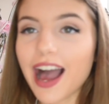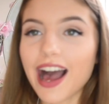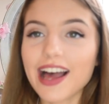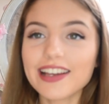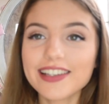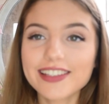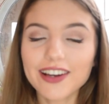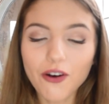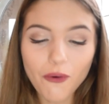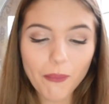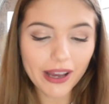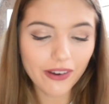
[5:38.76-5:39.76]
and
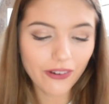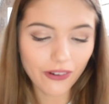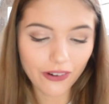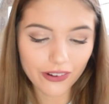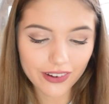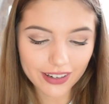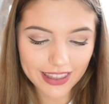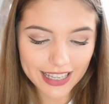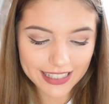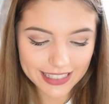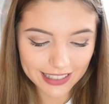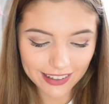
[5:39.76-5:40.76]
oh my god,
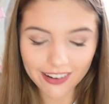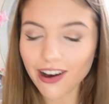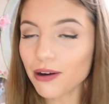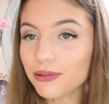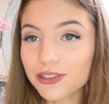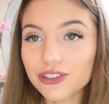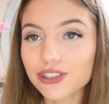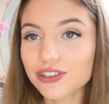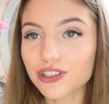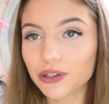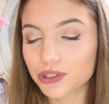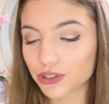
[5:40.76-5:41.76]
I was just
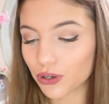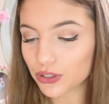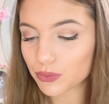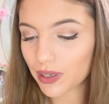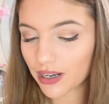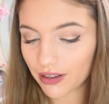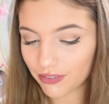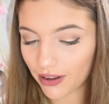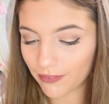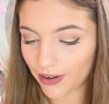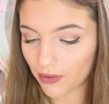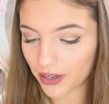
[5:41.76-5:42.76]
so shocked when I
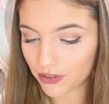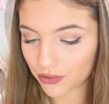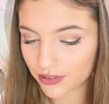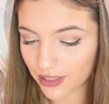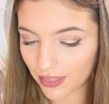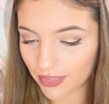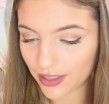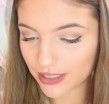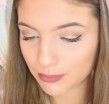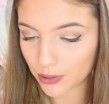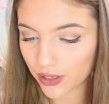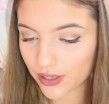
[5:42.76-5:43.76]
found out I'd got sent
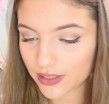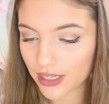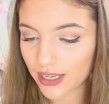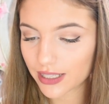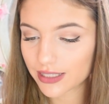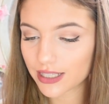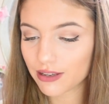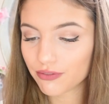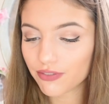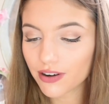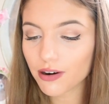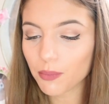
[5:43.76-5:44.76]
this, because it is the
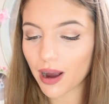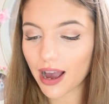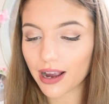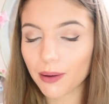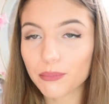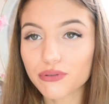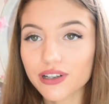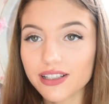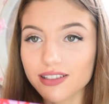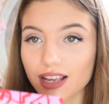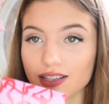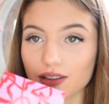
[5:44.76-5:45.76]
Vera Wang
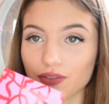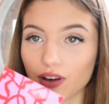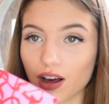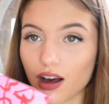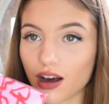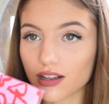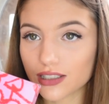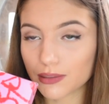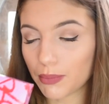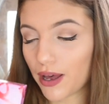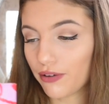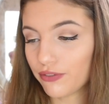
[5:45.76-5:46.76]
Princess of Hearts
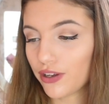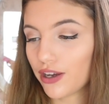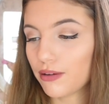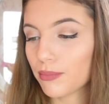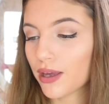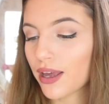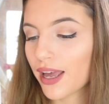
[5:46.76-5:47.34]
perfume.